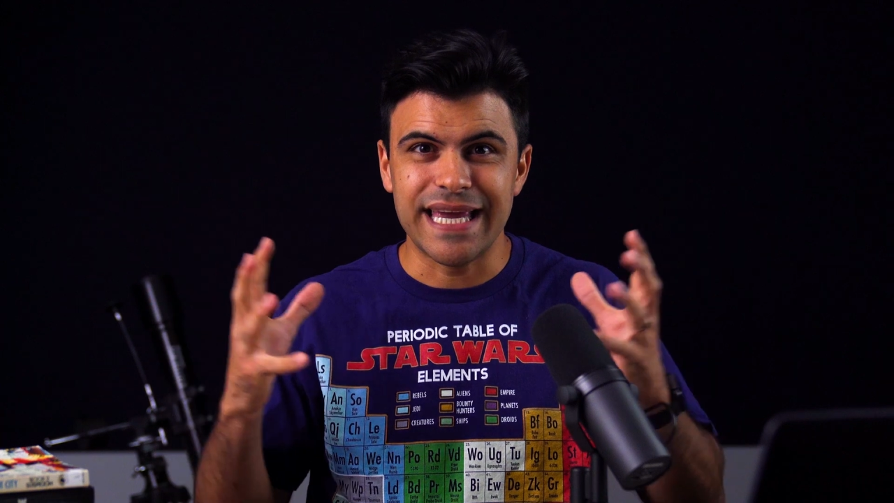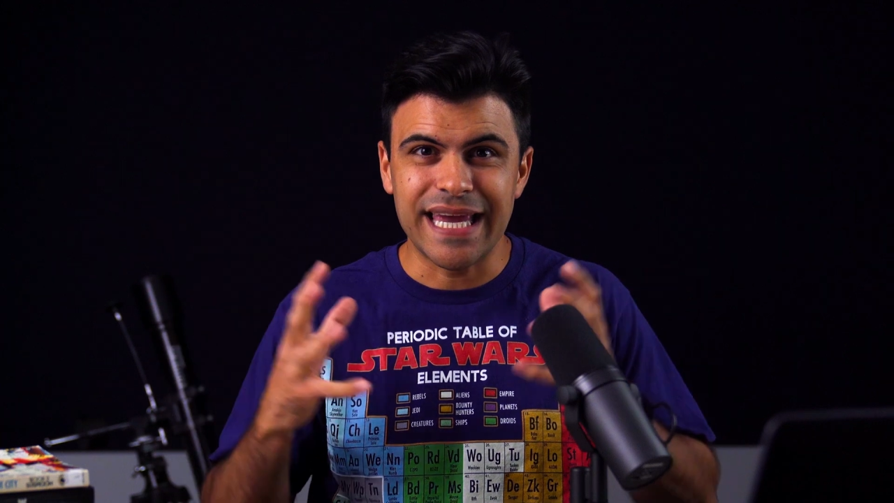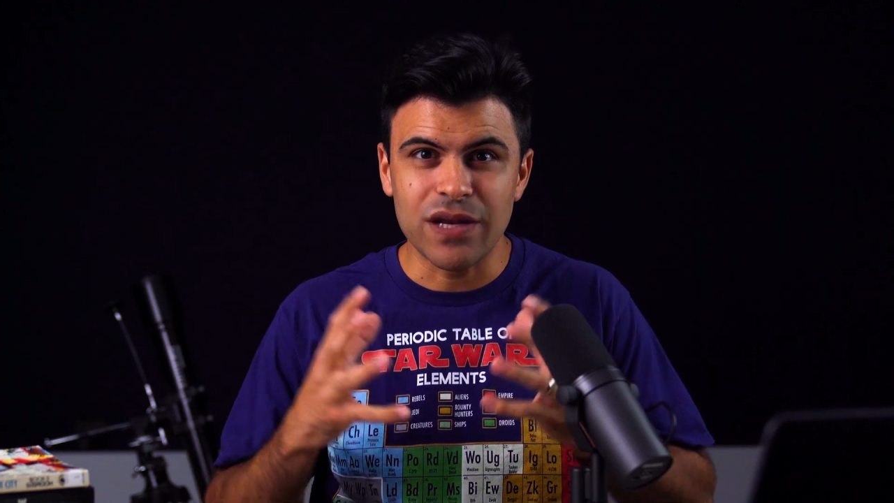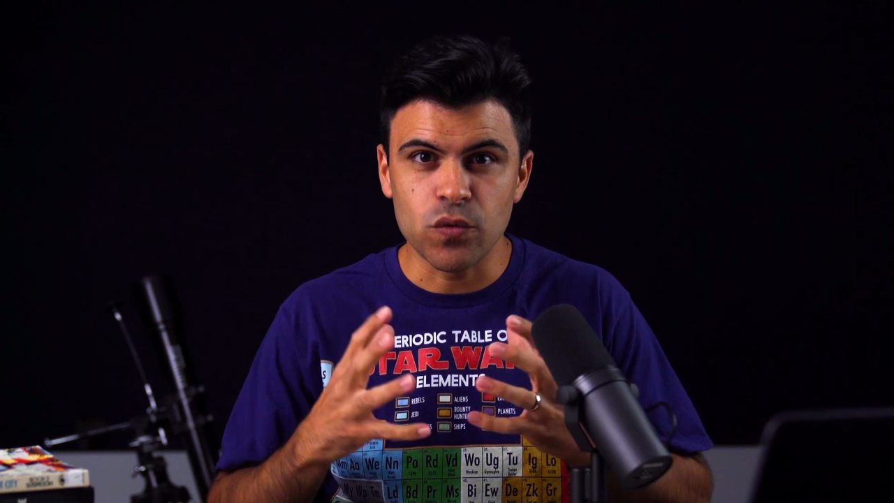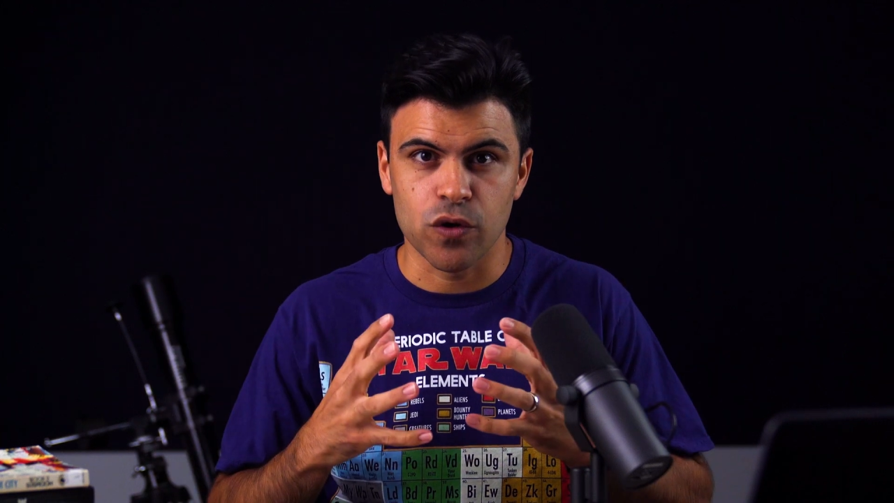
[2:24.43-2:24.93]

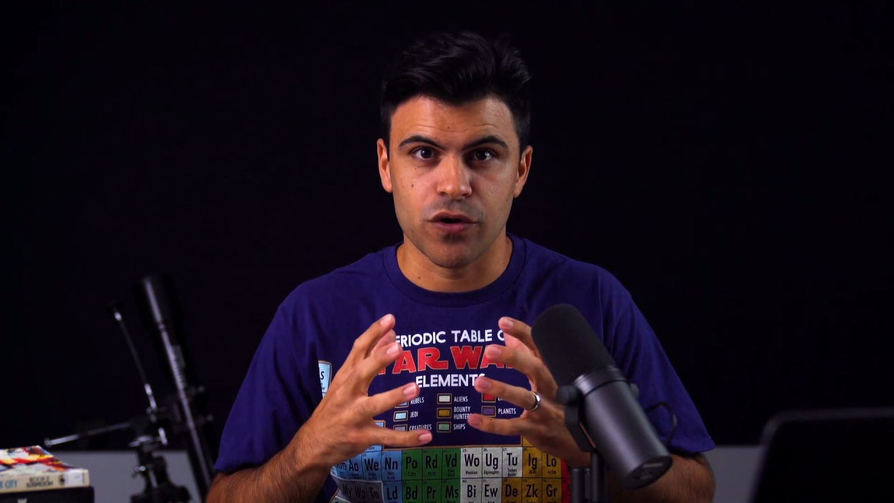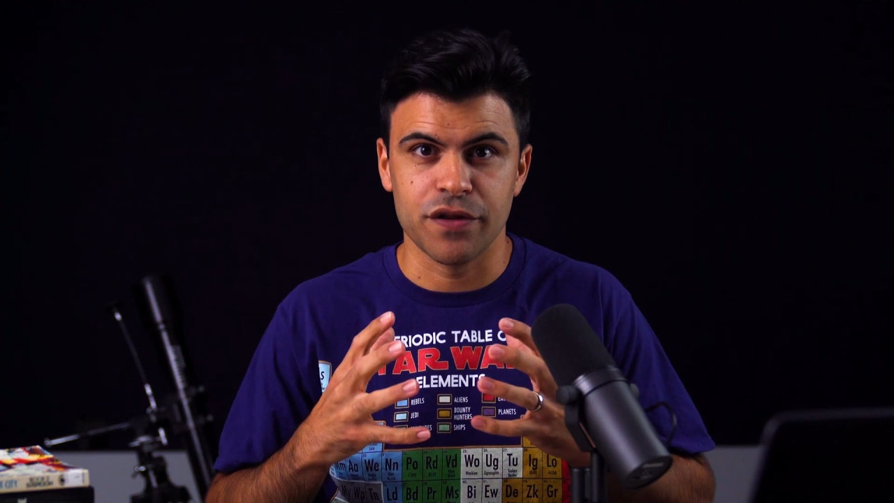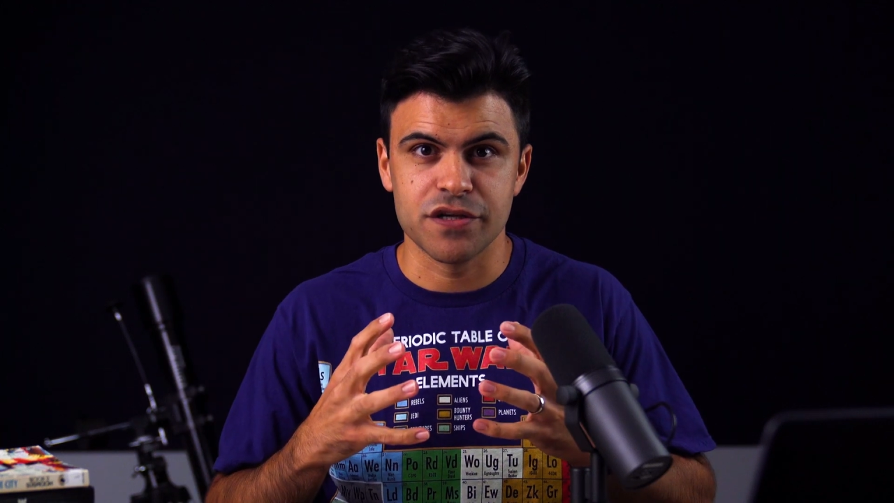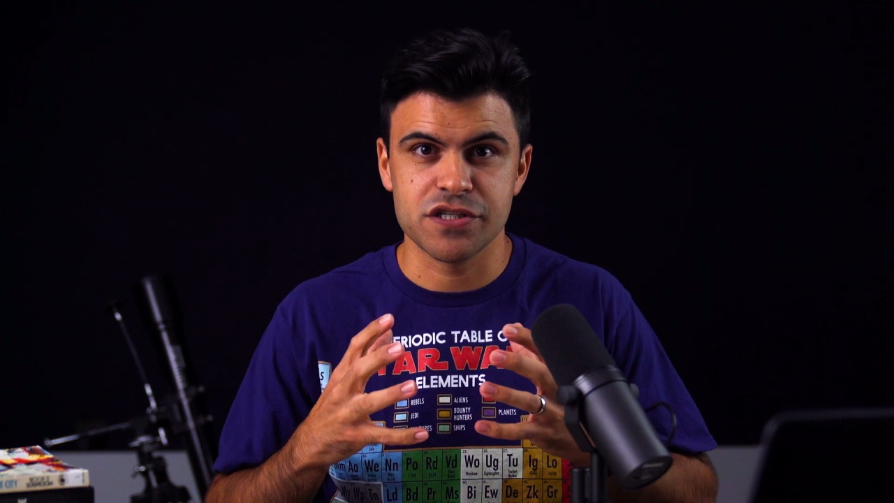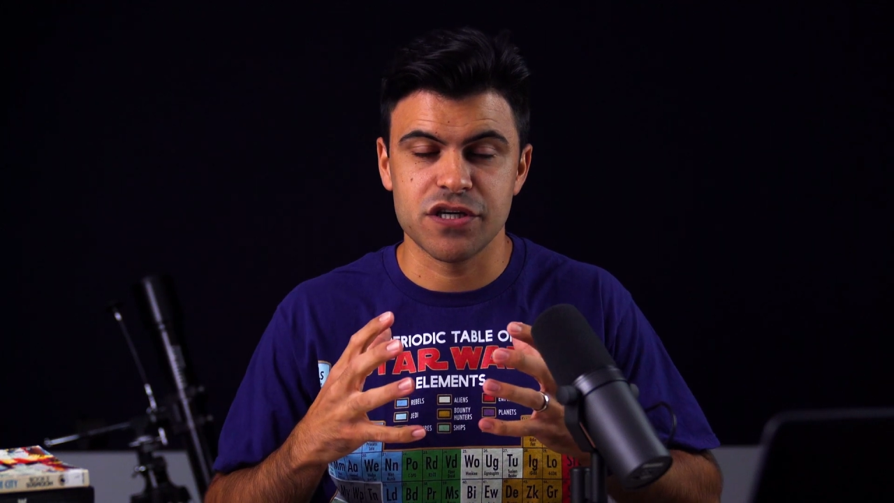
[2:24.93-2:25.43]
inward on
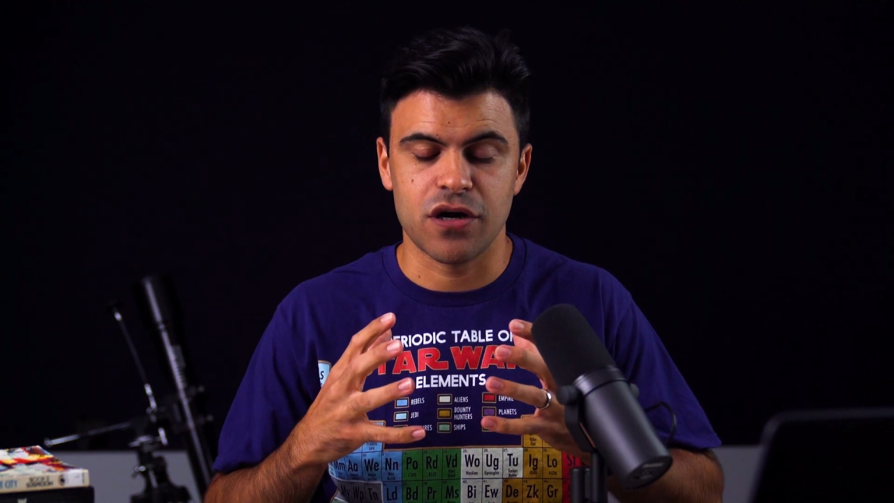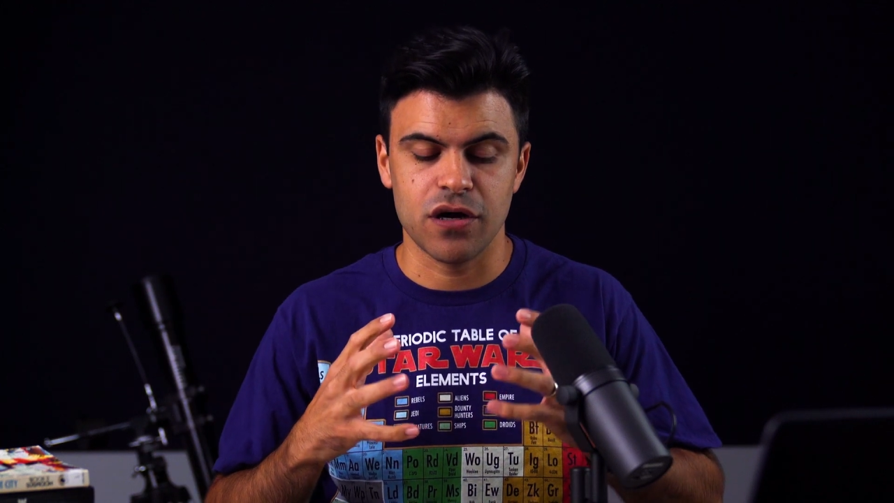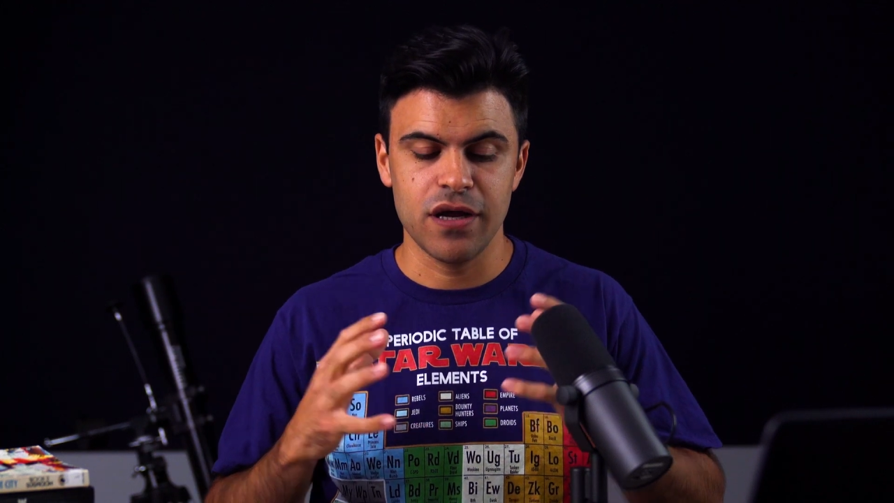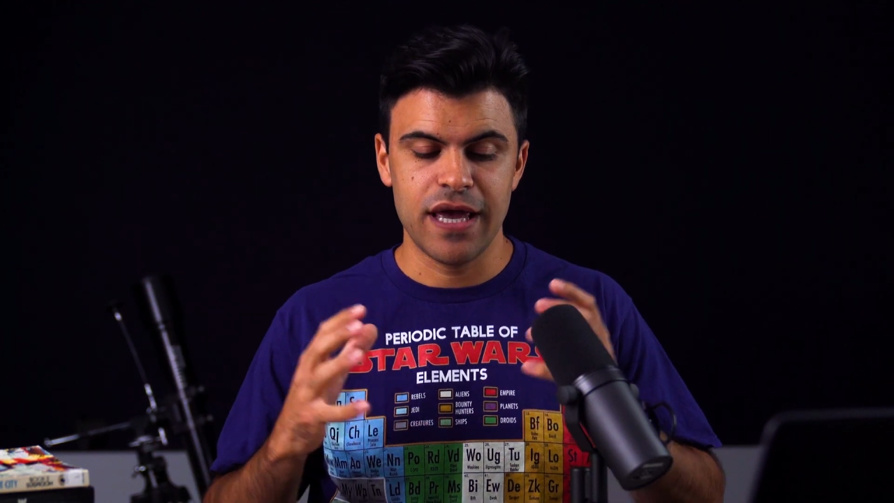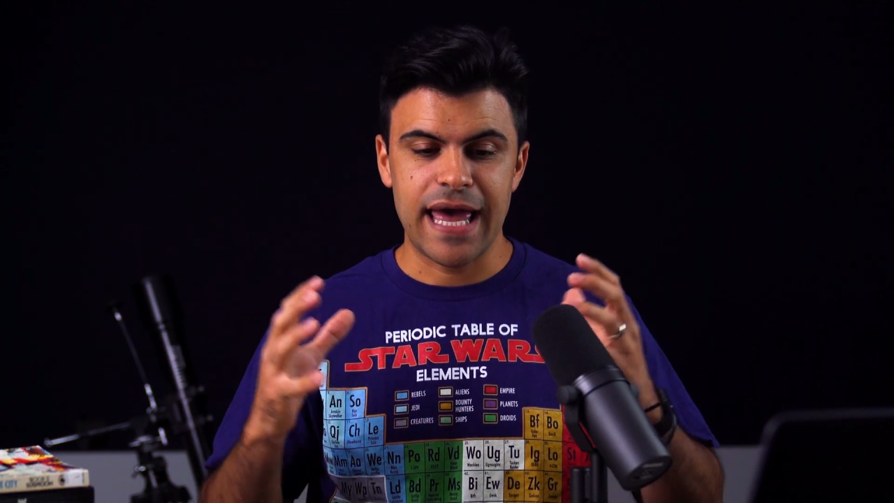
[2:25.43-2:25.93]
the star.